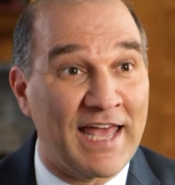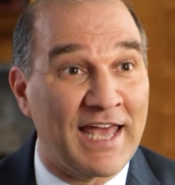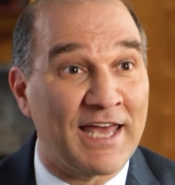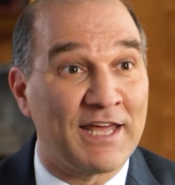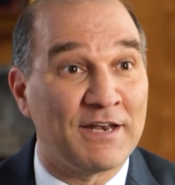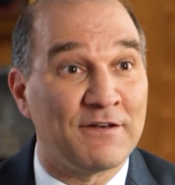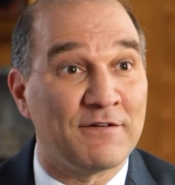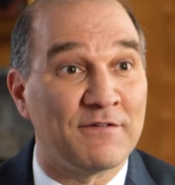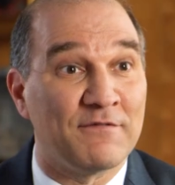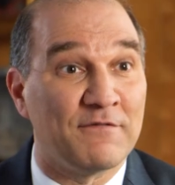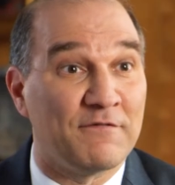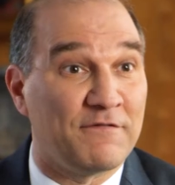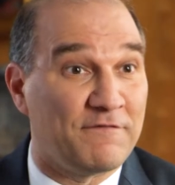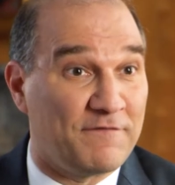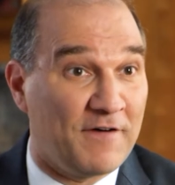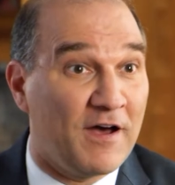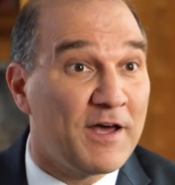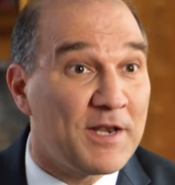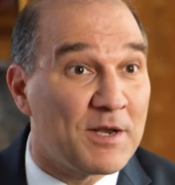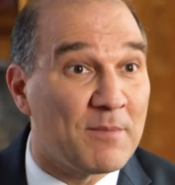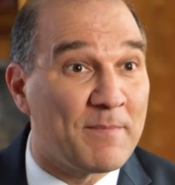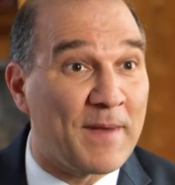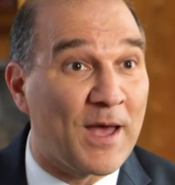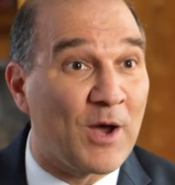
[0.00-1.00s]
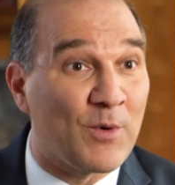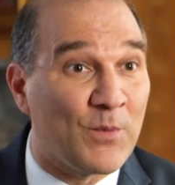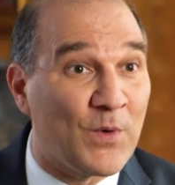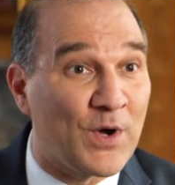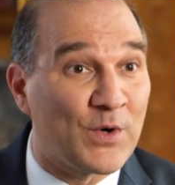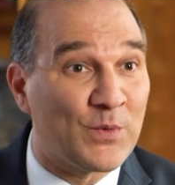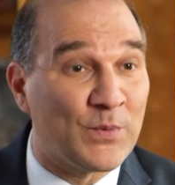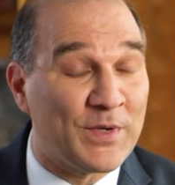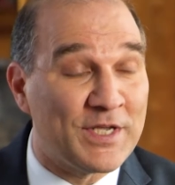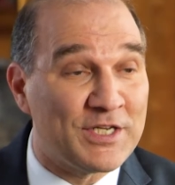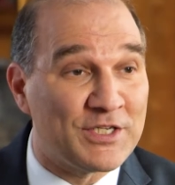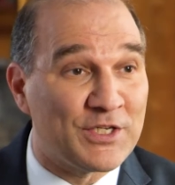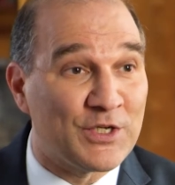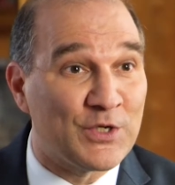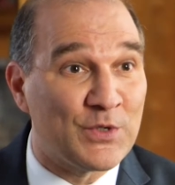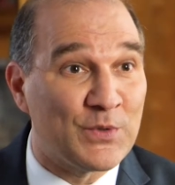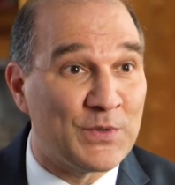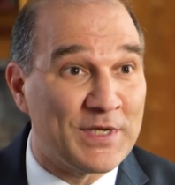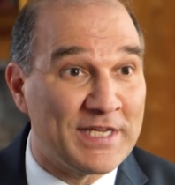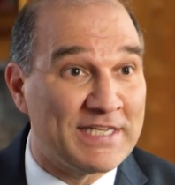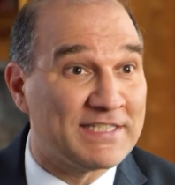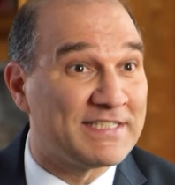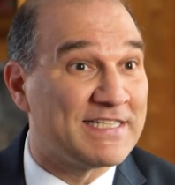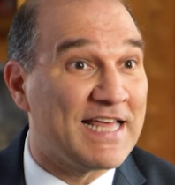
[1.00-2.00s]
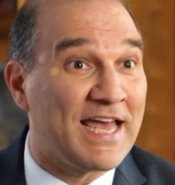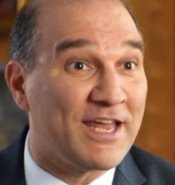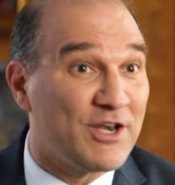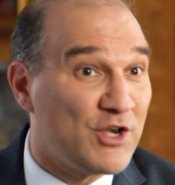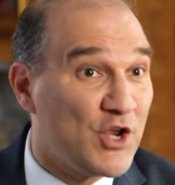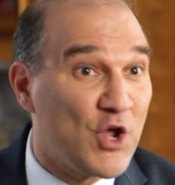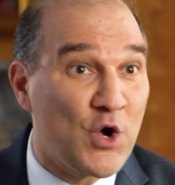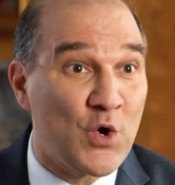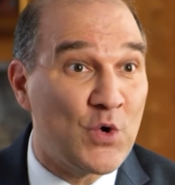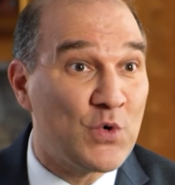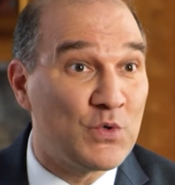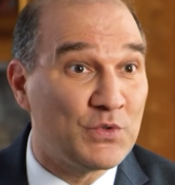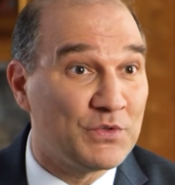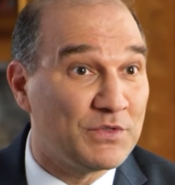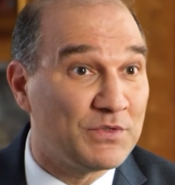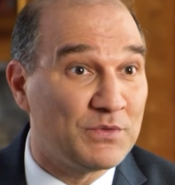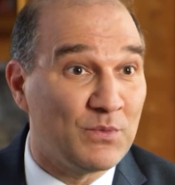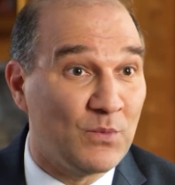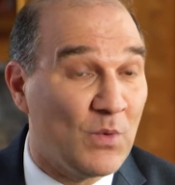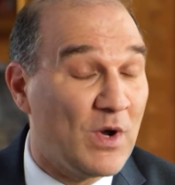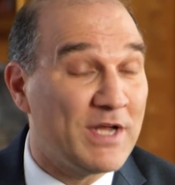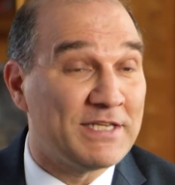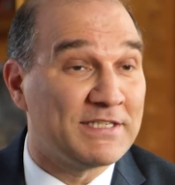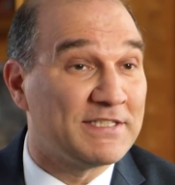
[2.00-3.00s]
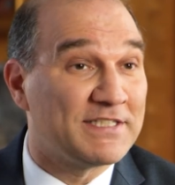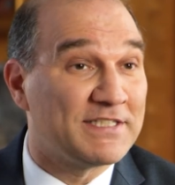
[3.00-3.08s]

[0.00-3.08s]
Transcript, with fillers: and fun about what we do is that no one